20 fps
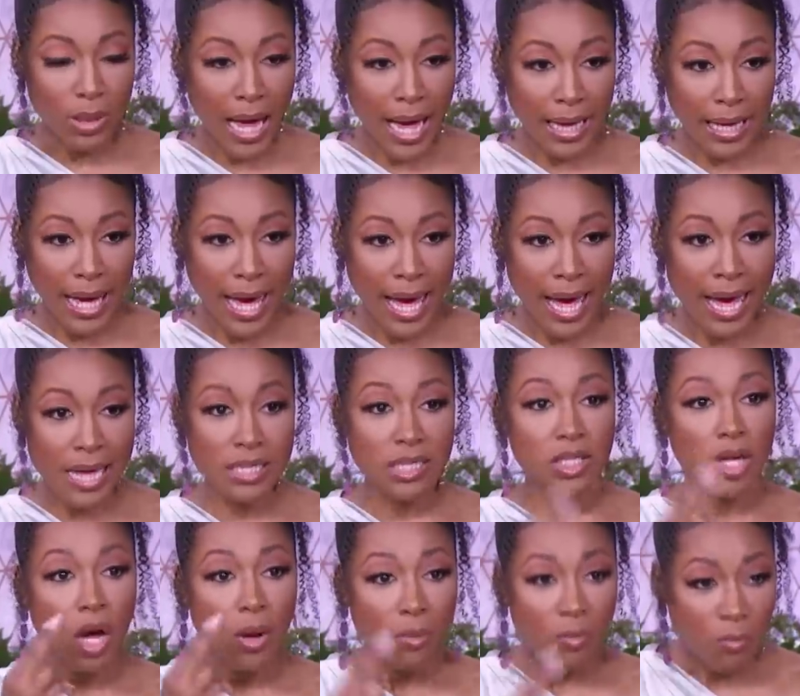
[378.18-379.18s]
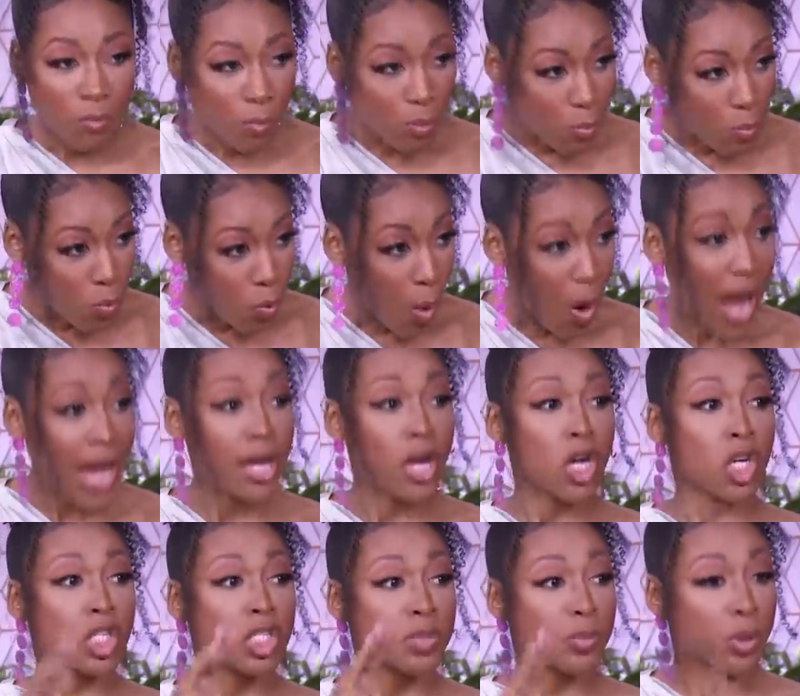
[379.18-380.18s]
black cast,
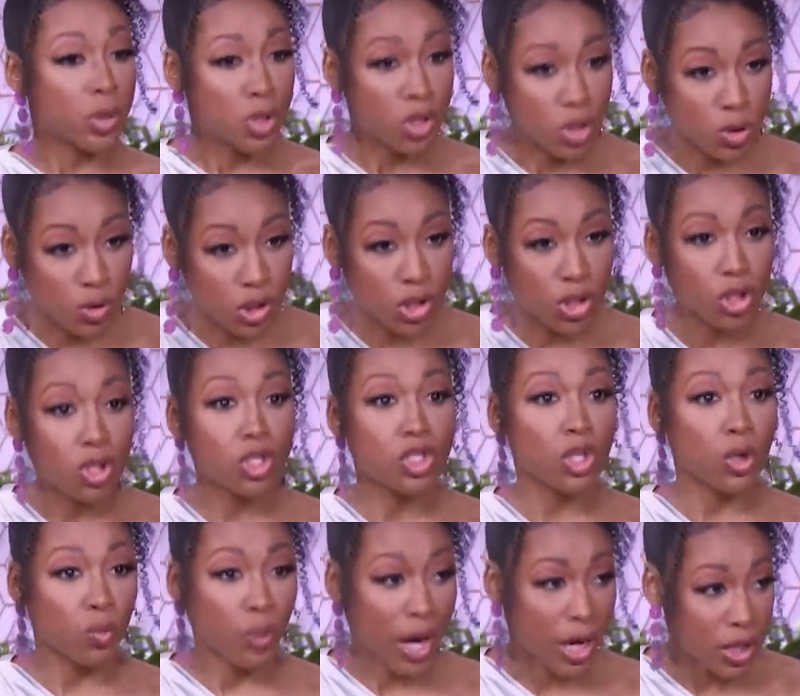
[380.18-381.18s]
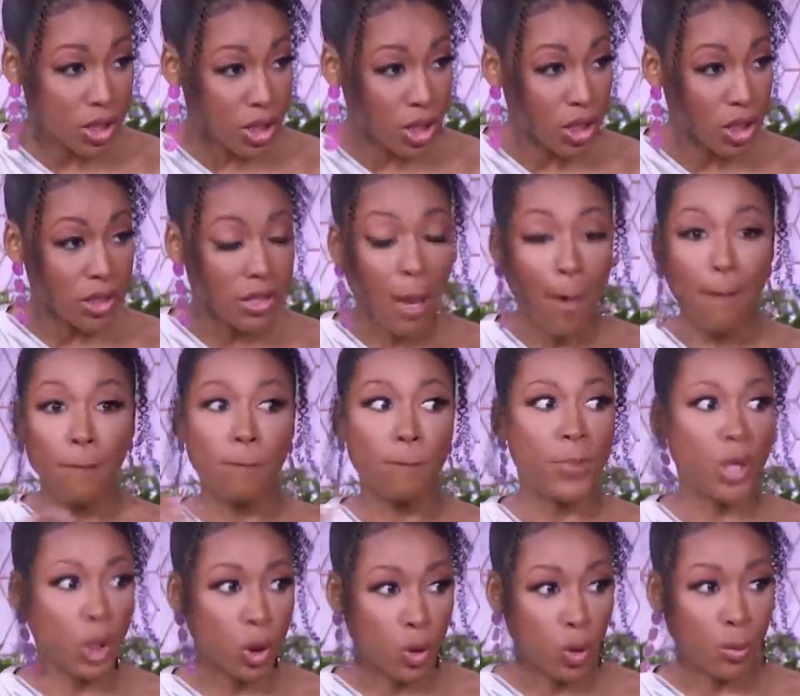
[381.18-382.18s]
writers, producers, directors,
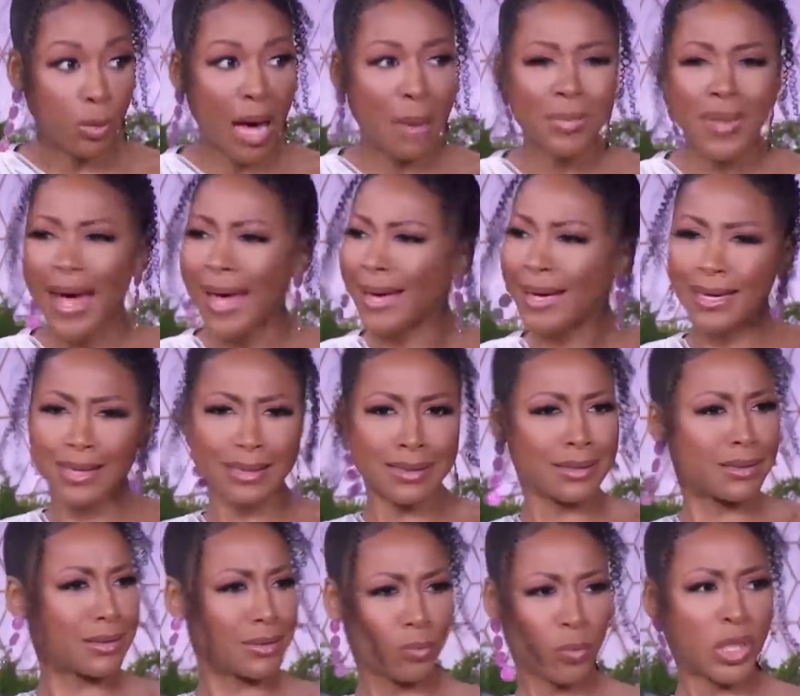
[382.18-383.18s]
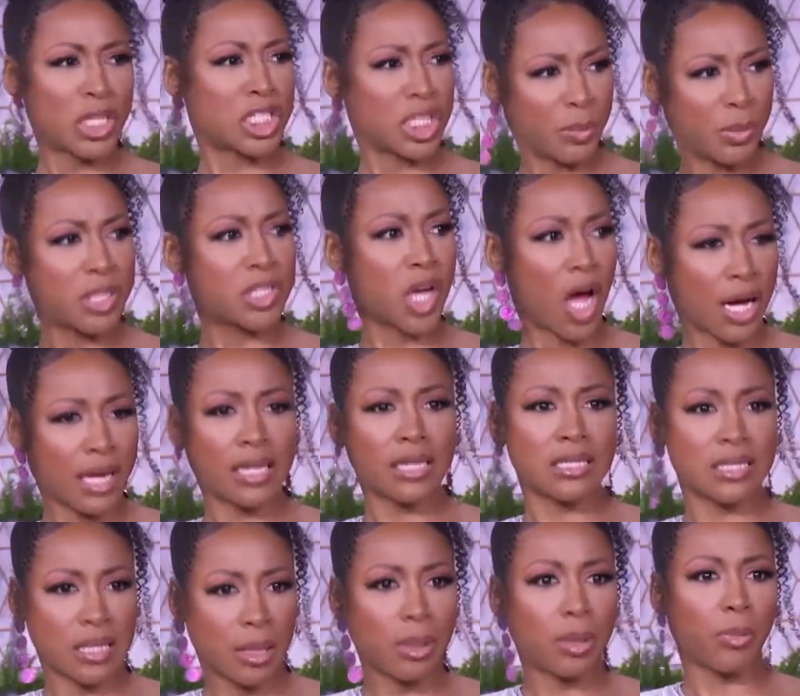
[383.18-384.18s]
boom. I'm like, we should be talking
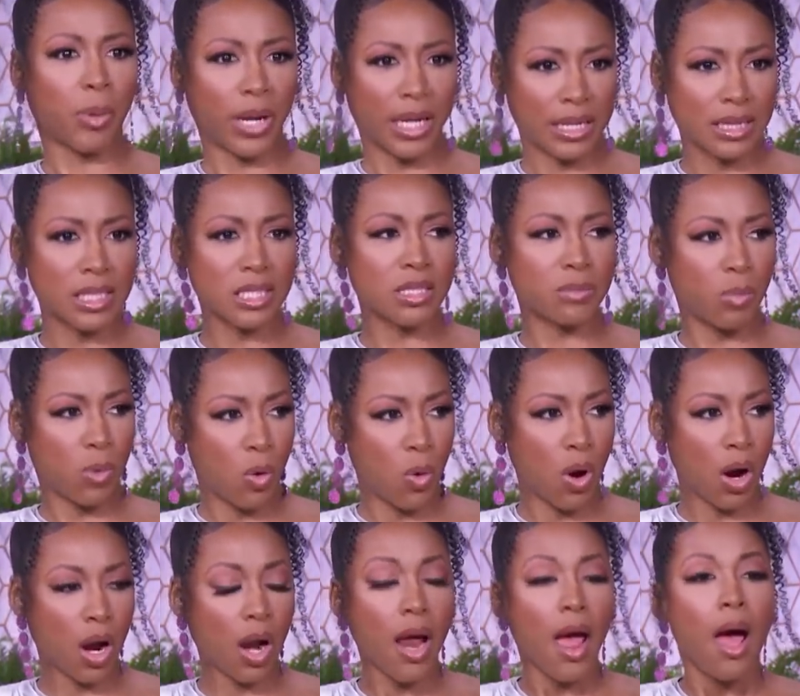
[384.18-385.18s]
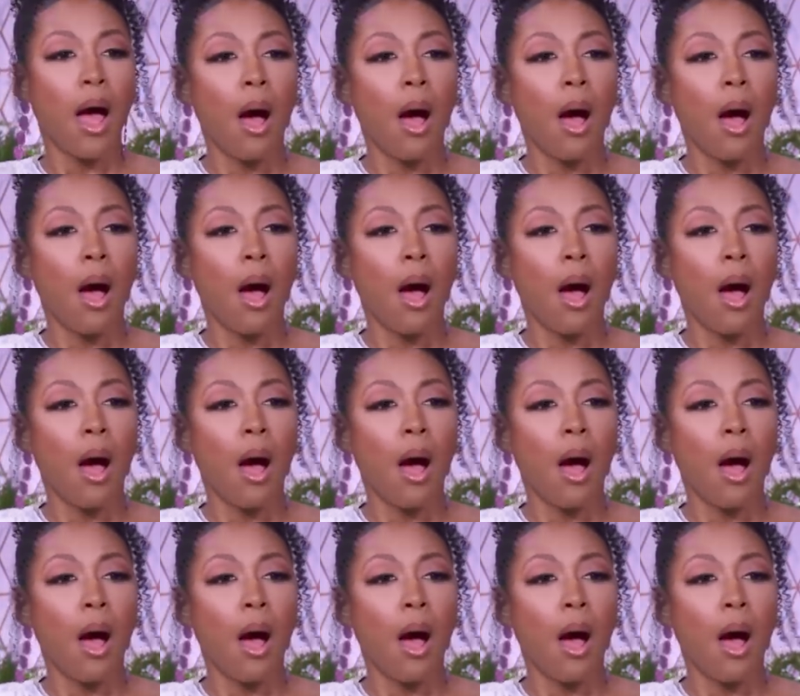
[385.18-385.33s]
and celebrating this more. Yes,